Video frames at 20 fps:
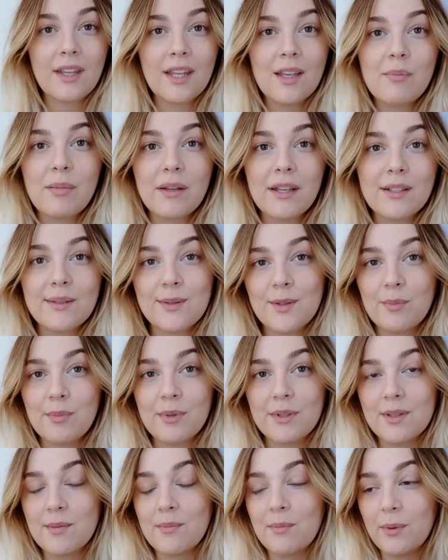keeping it
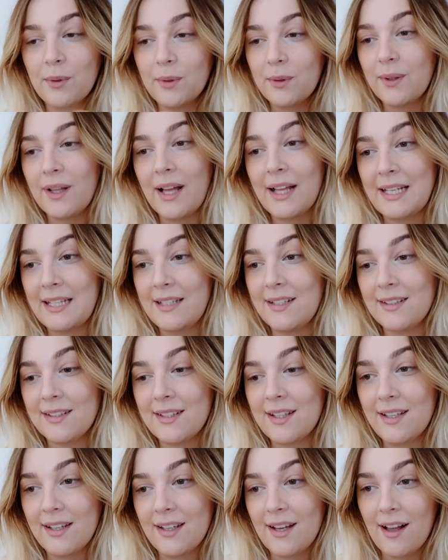super simple and
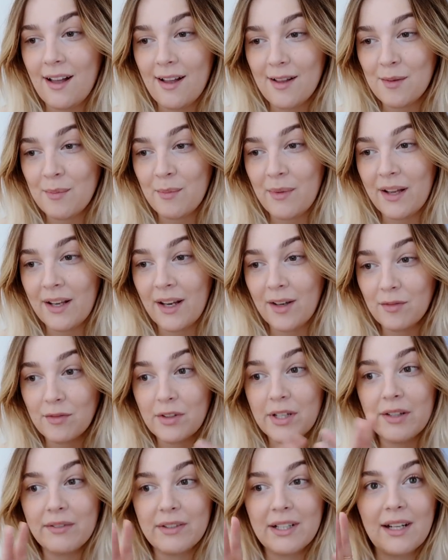easy. And I
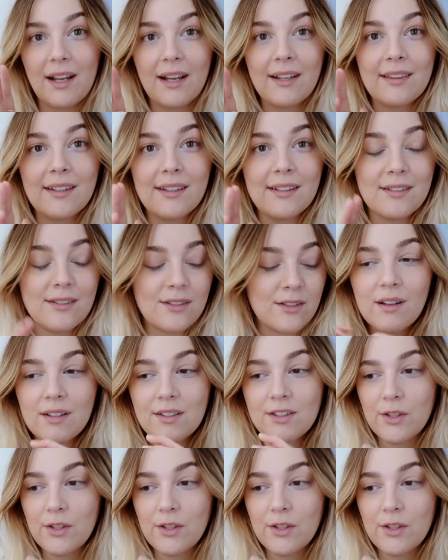really, really like this.